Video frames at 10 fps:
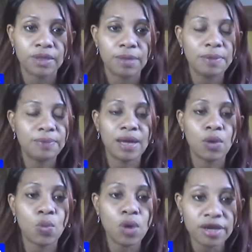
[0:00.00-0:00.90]
People are
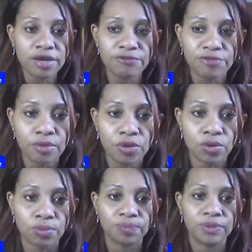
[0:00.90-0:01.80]
working from
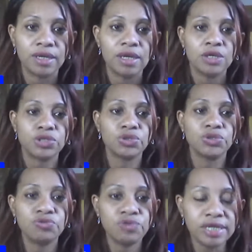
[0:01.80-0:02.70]
home, so
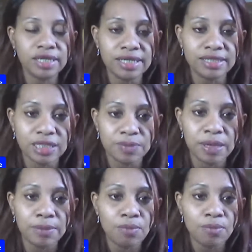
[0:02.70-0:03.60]
you really need to
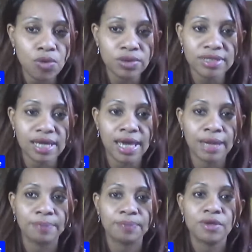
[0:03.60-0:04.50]
spend more time